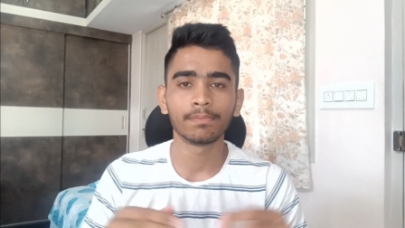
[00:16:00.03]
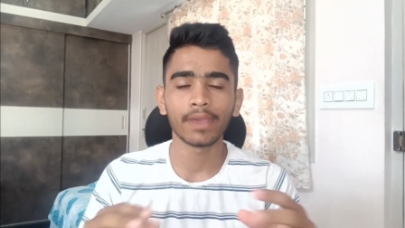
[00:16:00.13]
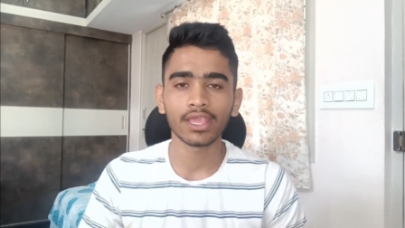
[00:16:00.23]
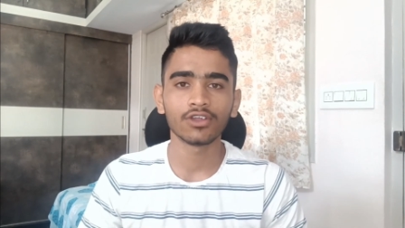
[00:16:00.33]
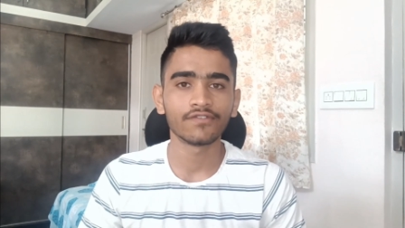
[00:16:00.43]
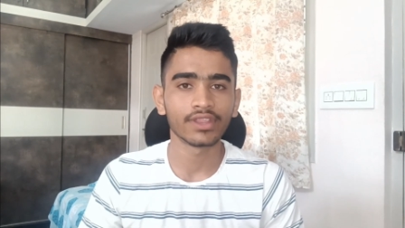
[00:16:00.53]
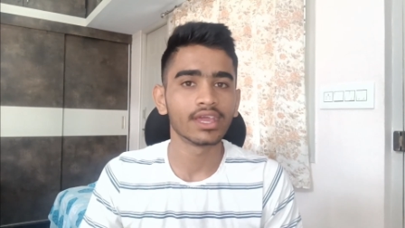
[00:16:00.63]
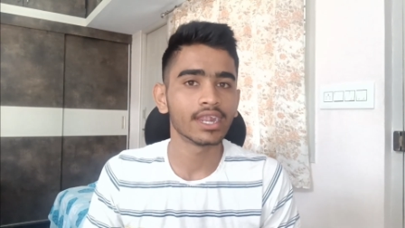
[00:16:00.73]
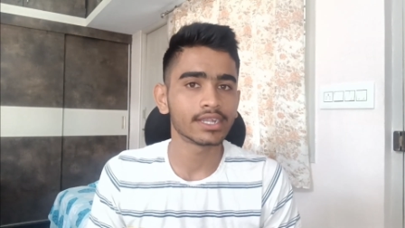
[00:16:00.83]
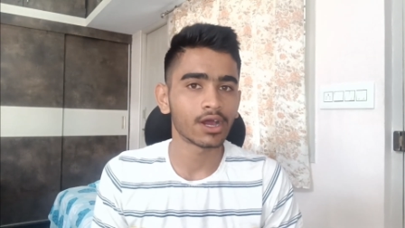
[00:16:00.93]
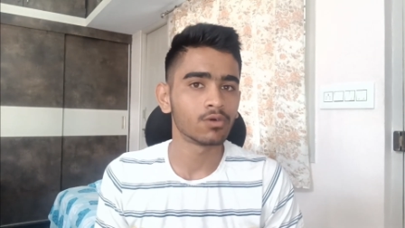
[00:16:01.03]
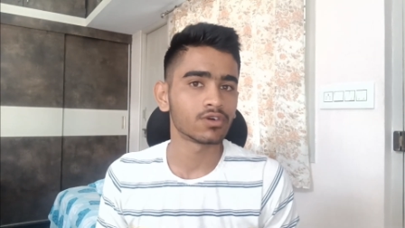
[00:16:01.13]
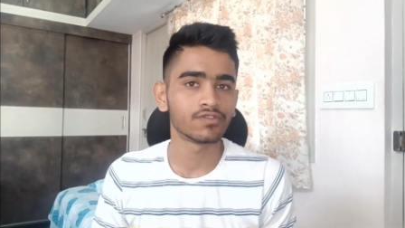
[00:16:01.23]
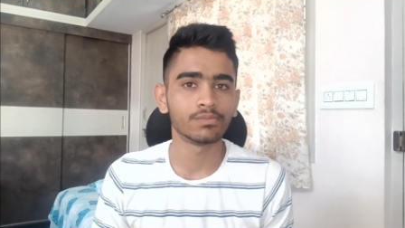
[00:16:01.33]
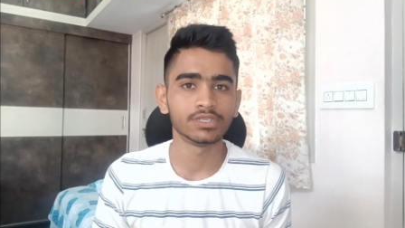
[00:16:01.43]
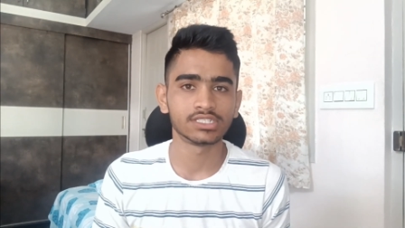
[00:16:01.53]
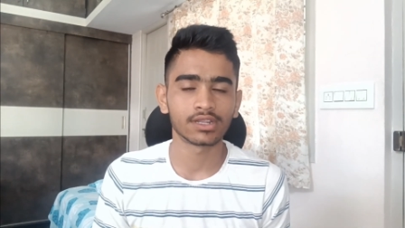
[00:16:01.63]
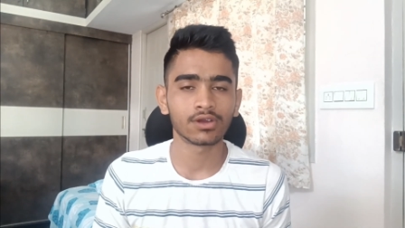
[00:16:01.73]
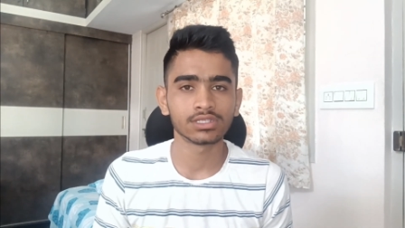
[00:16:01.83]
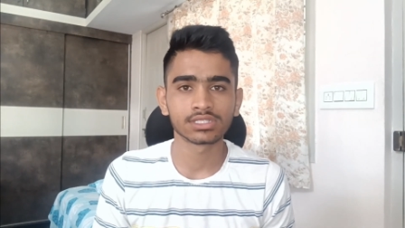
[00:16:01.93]
the pain of regret out of the
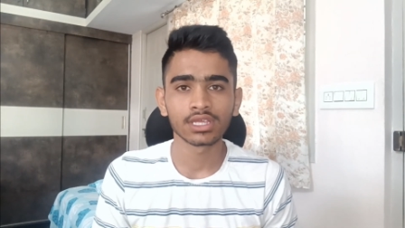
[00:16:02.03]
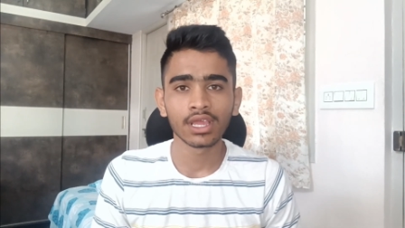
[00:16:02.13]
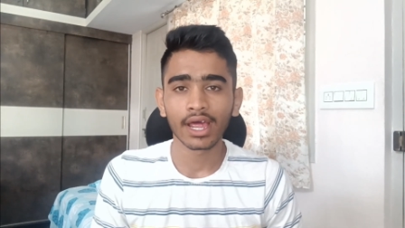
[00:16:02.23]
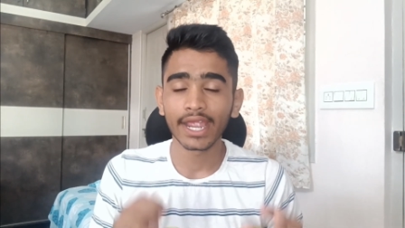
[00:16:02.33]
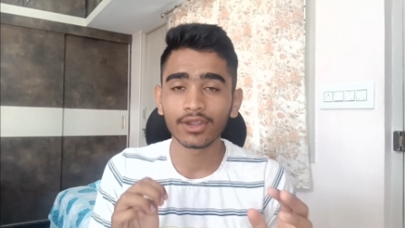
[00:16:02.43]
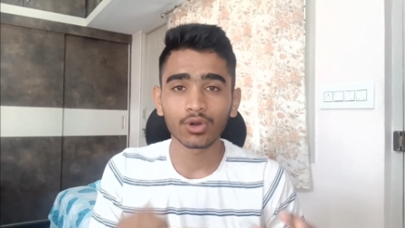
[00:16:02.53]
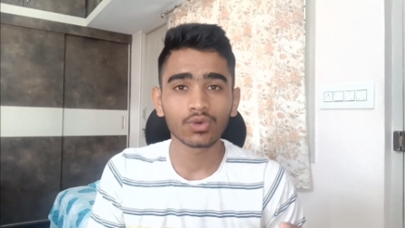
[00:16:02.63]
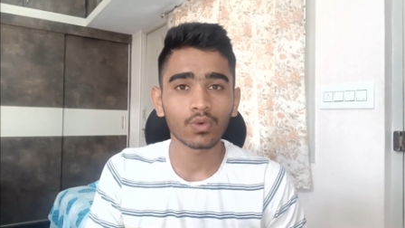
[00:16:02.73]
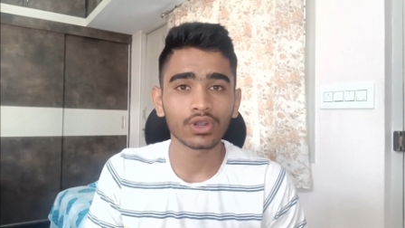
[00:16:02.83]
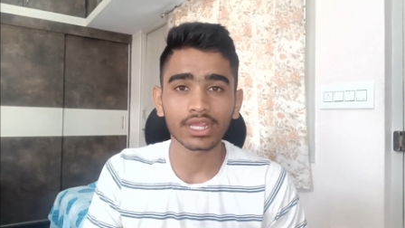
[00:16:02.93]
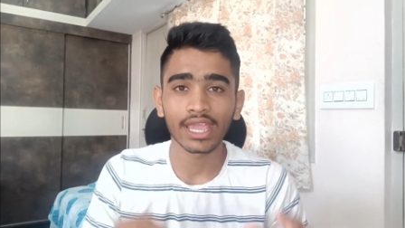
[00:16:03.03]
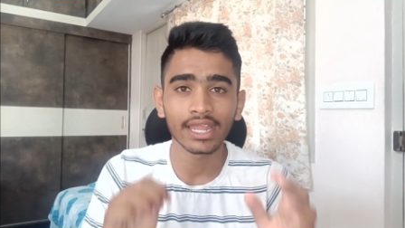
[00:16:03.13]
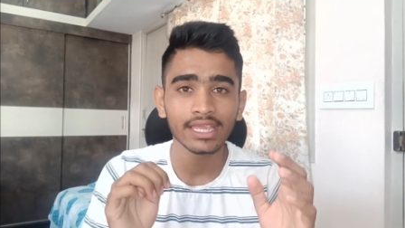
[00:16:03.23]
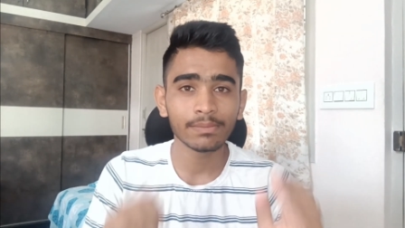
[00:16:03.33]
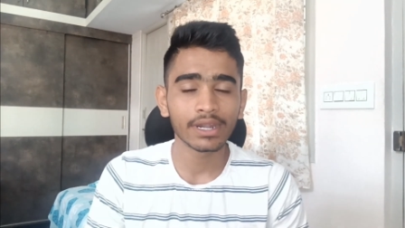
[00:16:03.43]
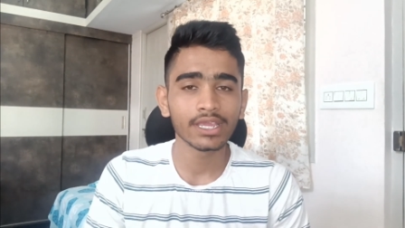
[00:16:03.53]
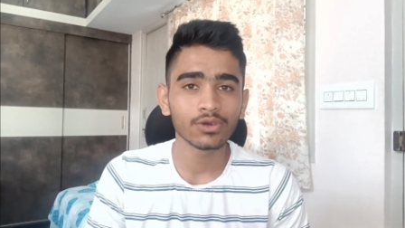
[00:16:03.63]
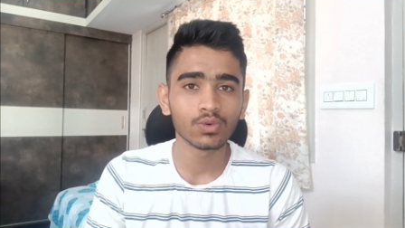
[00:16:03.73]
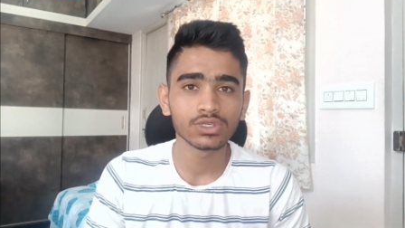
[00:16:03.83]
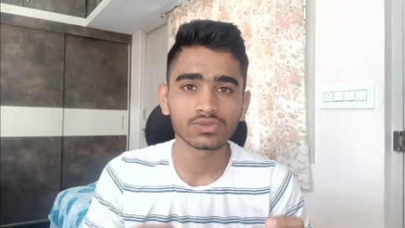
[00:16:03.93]
picture because I don't want
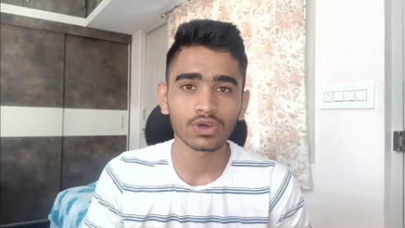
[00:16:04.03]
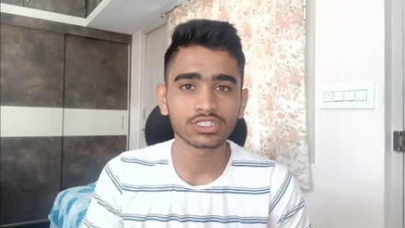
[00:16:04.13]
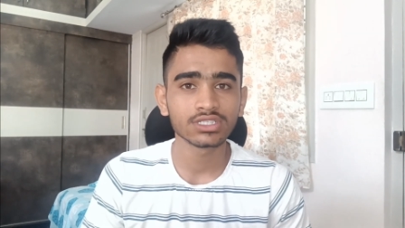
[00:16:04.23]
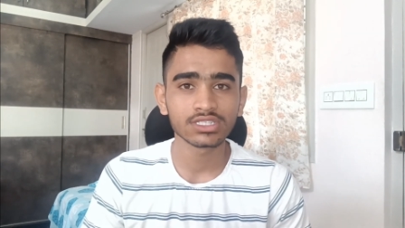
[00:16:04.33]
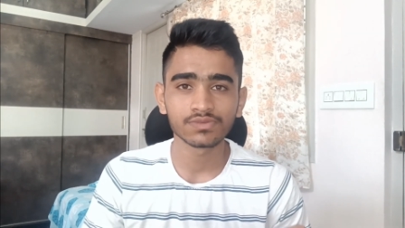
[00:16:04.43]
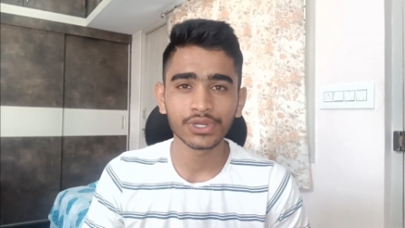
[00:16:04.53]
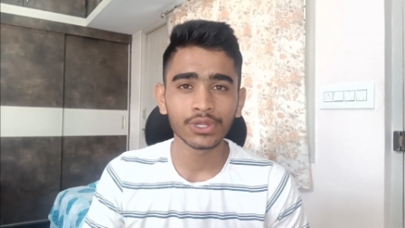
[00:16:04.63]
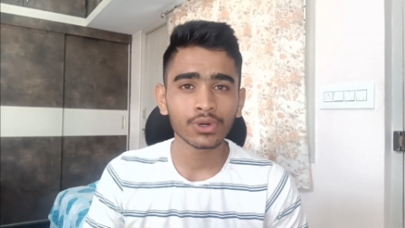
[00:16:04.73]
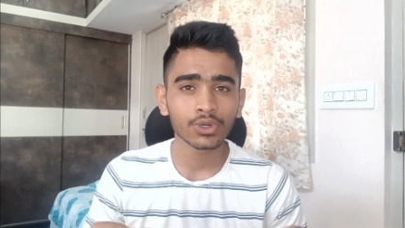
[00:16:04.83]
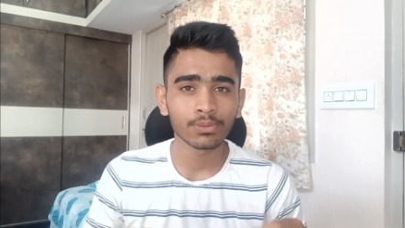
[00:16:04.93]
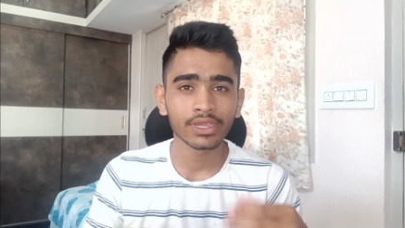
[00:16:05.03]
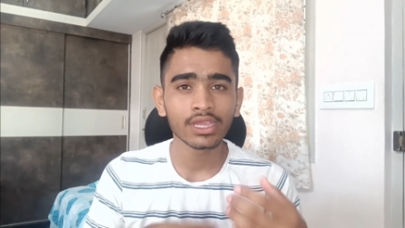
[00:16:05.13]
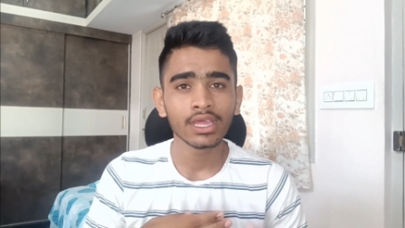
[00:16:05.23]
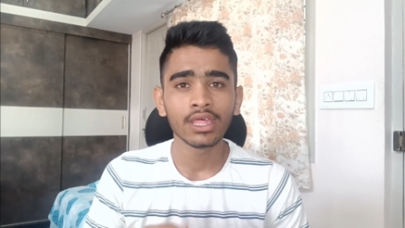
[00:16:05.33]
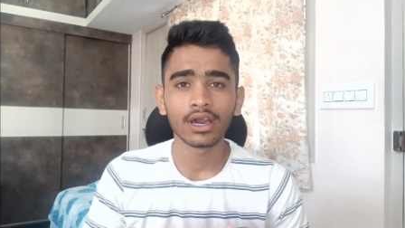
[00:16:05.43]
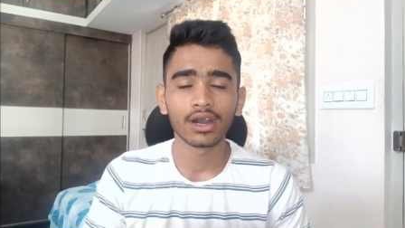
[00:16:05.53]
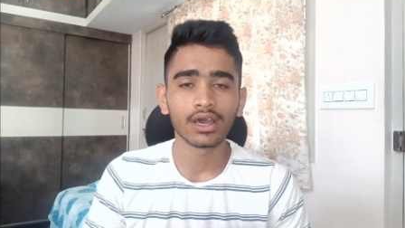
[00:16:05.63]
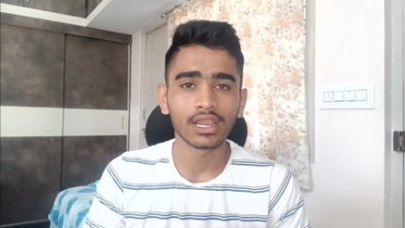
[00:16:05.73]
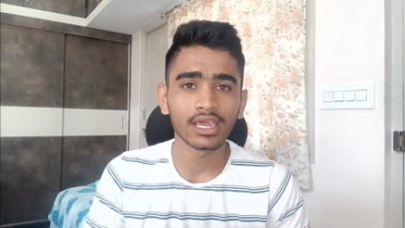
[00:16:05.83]
anybody who is watching this video to be uh,